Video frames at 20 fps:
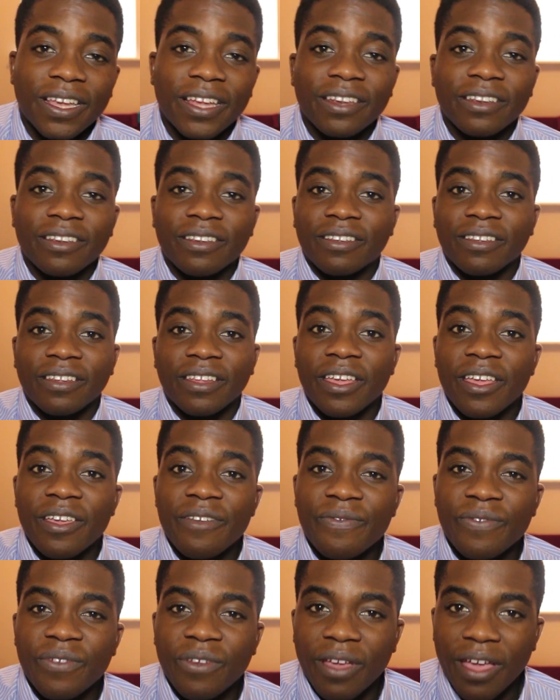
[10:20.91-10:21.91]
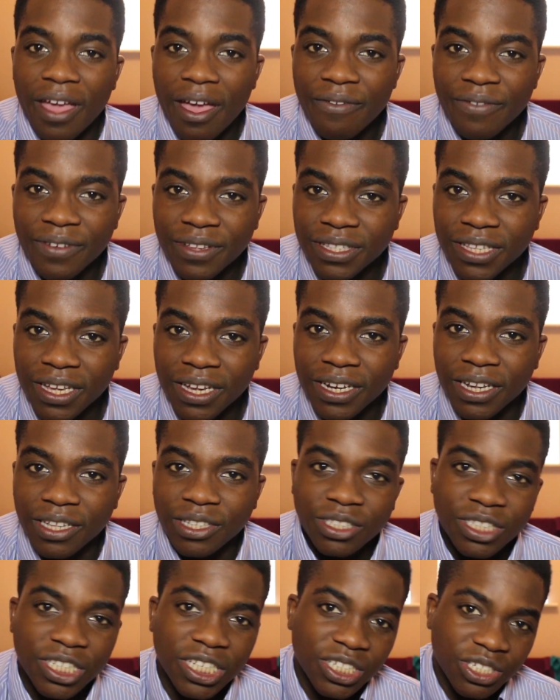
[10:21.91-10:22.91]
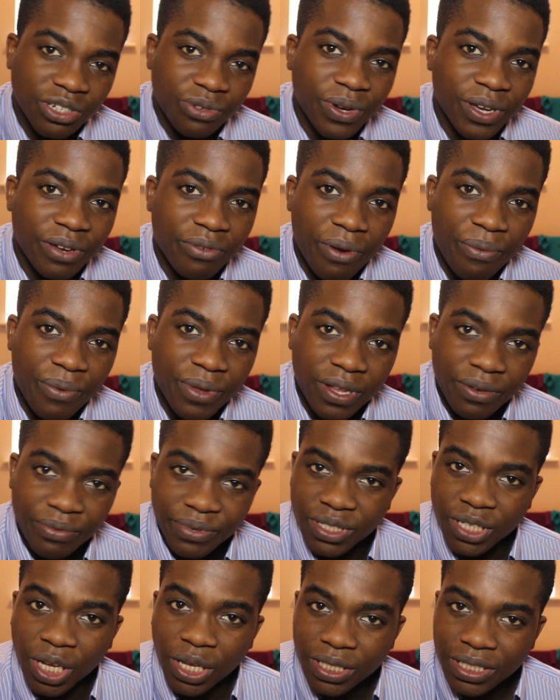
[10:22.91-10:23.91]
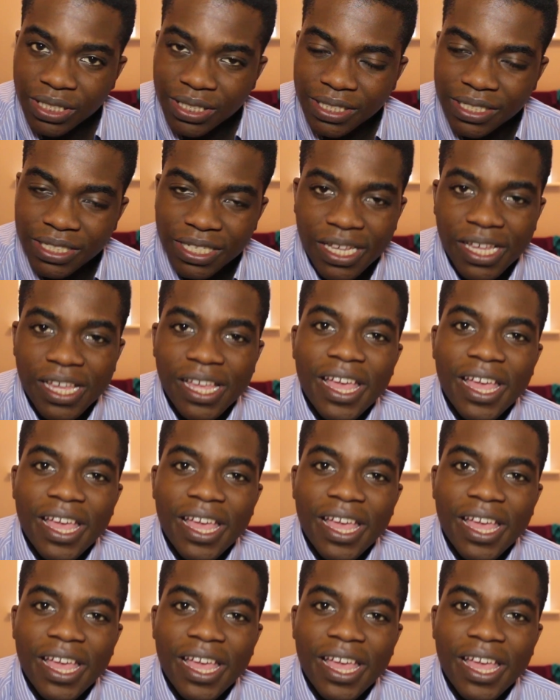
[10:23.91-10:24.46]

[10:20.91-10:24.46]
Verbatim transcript: And if you ever done it, did you agree with the results?